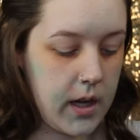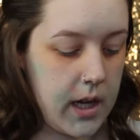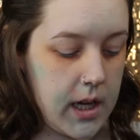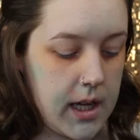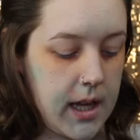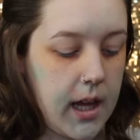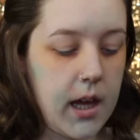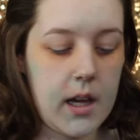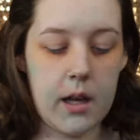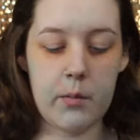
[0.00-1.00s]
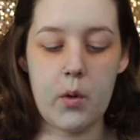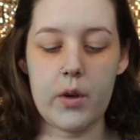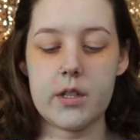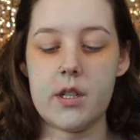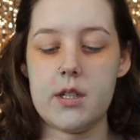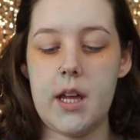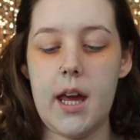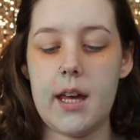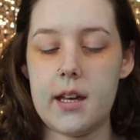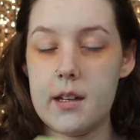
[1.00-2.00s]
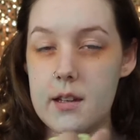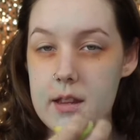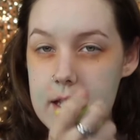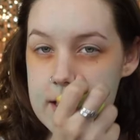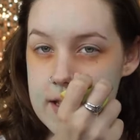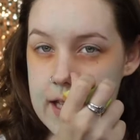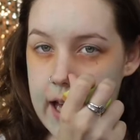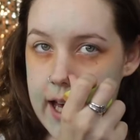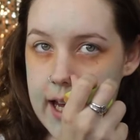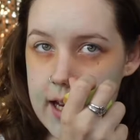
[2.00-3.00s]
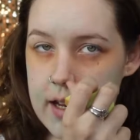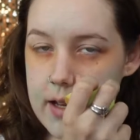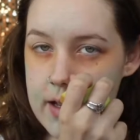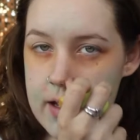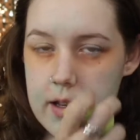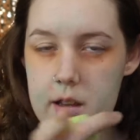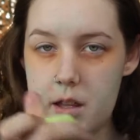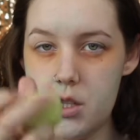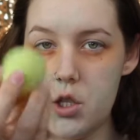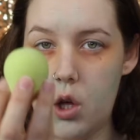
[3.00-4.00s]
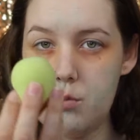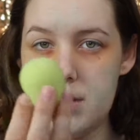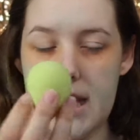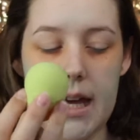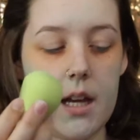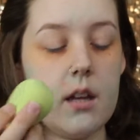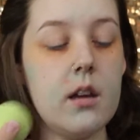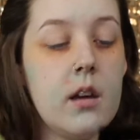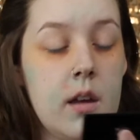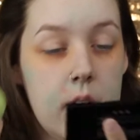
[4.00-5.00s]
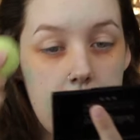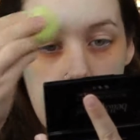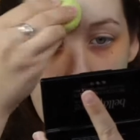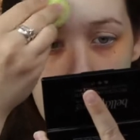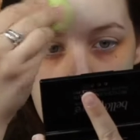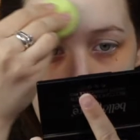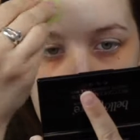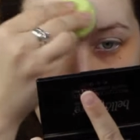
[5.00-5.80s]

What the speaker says: And again, I'm going to take the side, the dome side, and